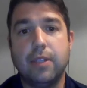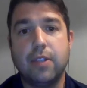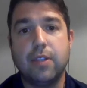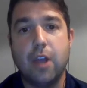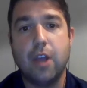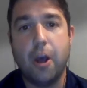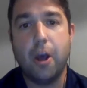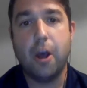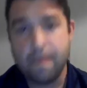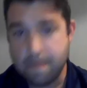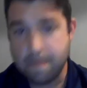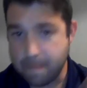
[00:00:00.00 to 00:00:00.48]

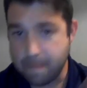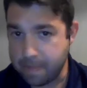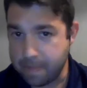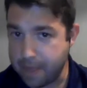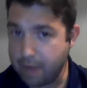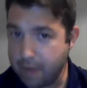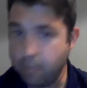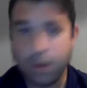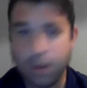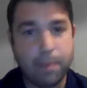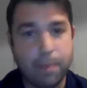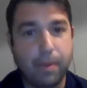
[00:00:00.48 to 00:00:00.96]
so
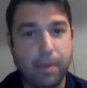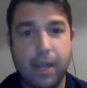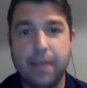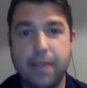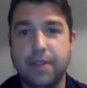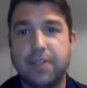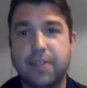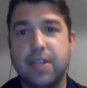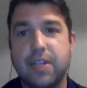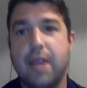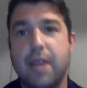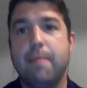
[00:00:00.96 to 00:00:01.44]
then we play
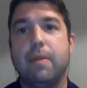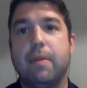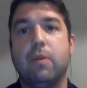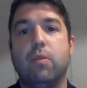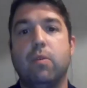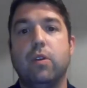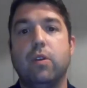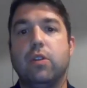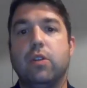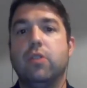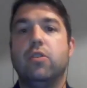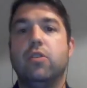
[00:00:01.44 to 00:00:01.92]
the sim, and
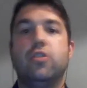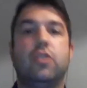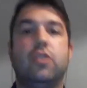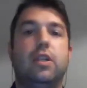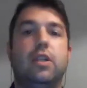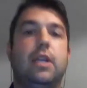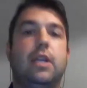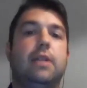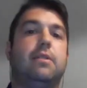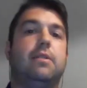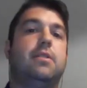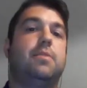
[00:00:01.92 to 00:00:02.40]
we'll
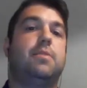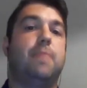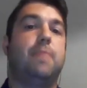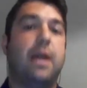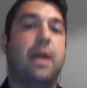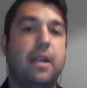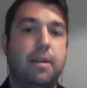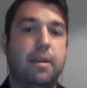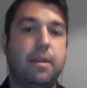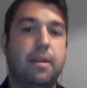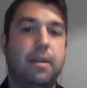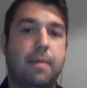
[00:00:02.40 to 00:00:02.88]
usually
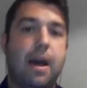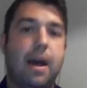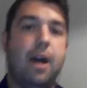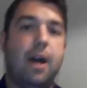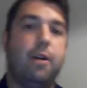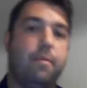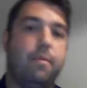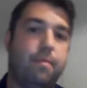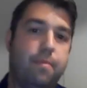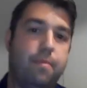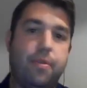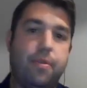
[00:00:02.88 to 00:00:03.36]
spend
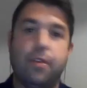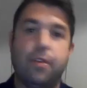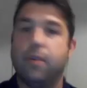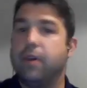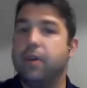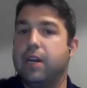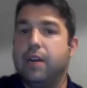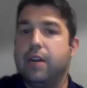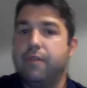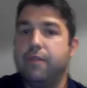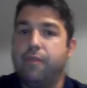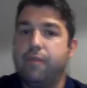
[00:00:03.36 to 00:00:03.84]
about
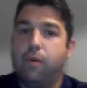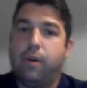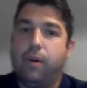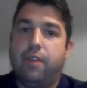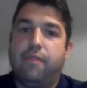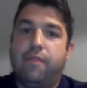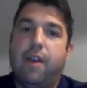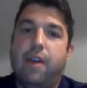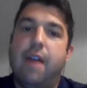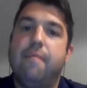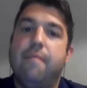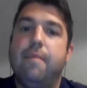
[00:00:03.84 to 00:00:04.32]
30 to
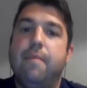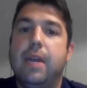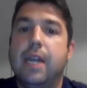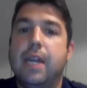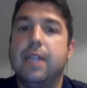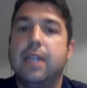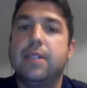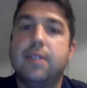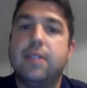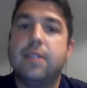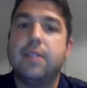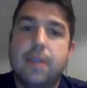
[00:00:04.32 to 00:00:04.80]
45
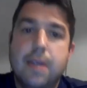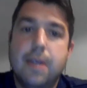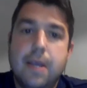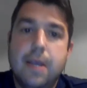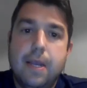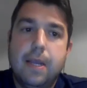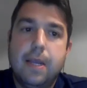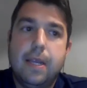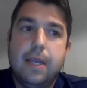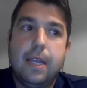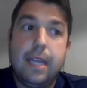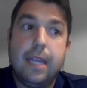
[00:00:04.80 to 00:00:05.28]
minutes
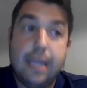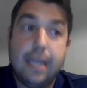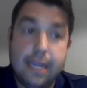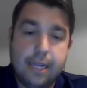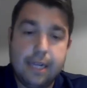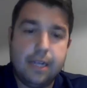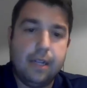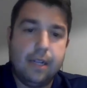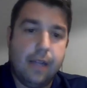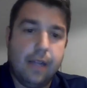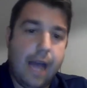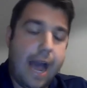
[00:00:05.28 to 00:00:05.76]
in
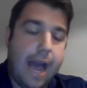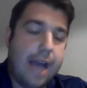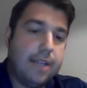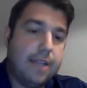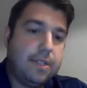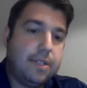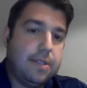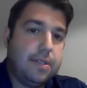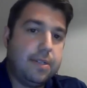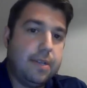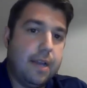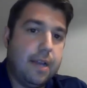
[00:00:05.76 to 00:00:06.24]

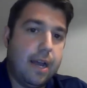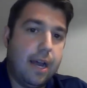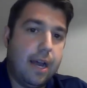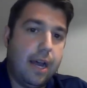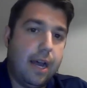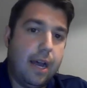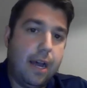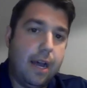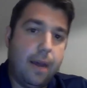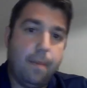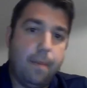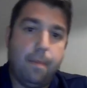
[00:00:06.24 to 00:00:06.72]
class
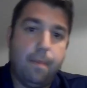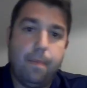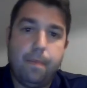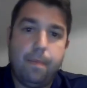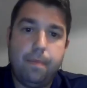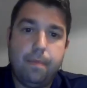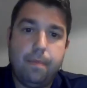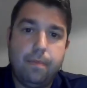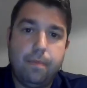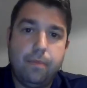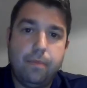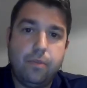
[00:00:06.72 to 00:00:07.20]

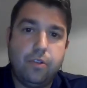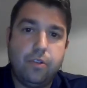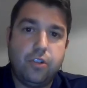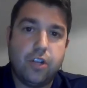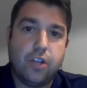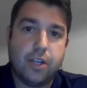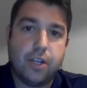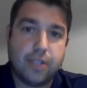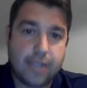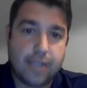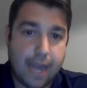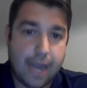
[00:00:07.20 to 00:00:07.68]

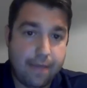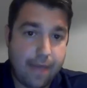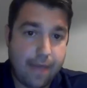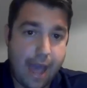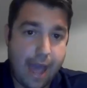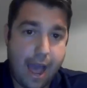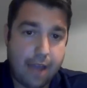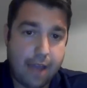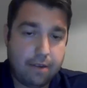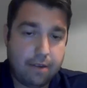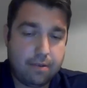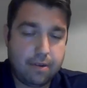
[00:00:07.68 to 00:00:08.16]
just on
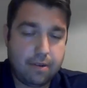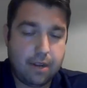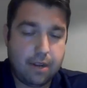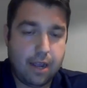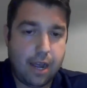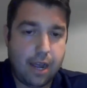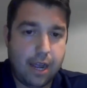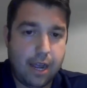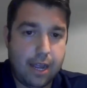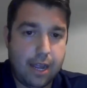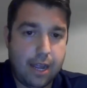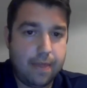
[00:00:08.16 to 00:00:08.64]
that.
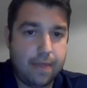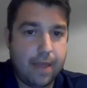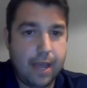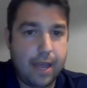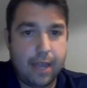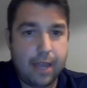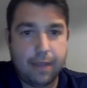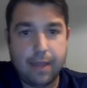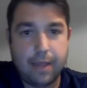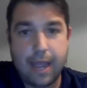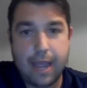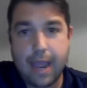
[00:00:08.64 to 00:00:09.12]
And
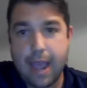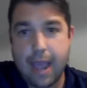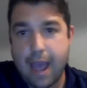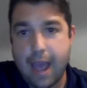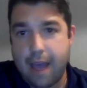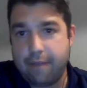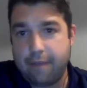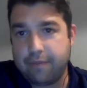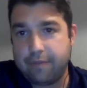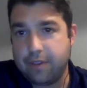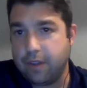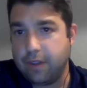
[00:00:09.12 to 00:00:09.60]
then they
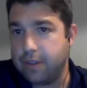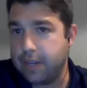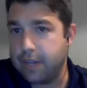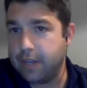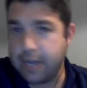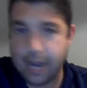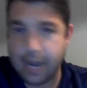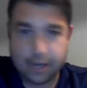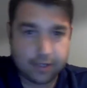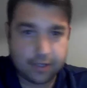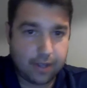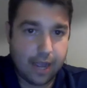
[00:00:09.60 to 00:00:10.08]
have till the
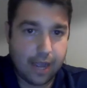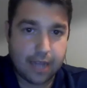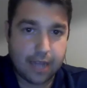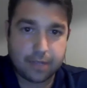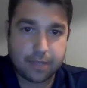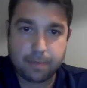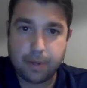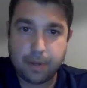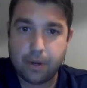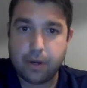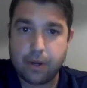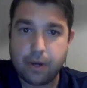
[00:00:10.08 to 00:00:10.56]
next class
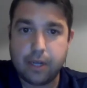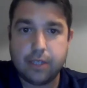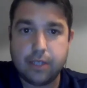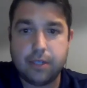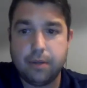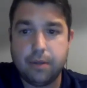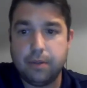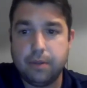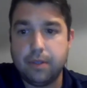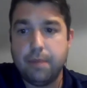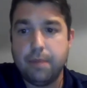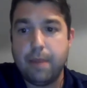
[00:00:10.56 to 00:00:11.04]
period
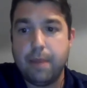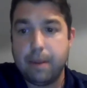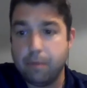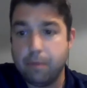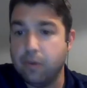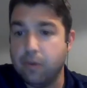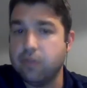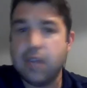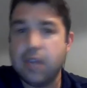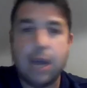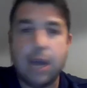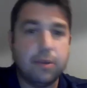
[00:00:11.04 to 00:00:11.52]
to make
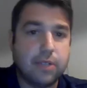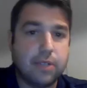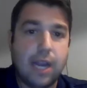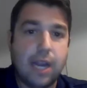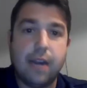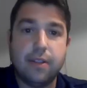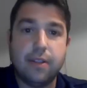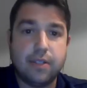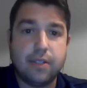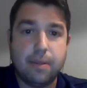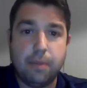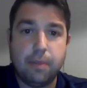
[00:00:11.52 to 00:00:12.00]
moves
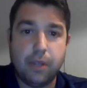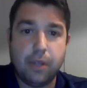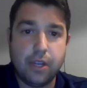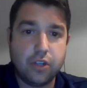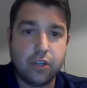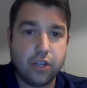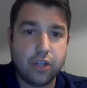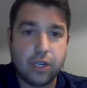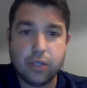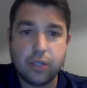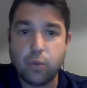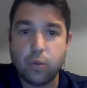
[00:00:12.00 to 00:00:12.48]
outside of
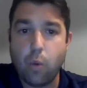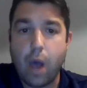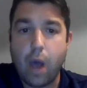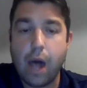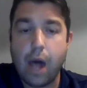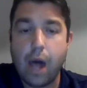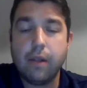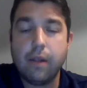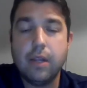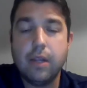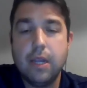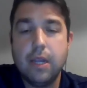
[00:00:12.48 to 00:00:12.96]
simulation as well.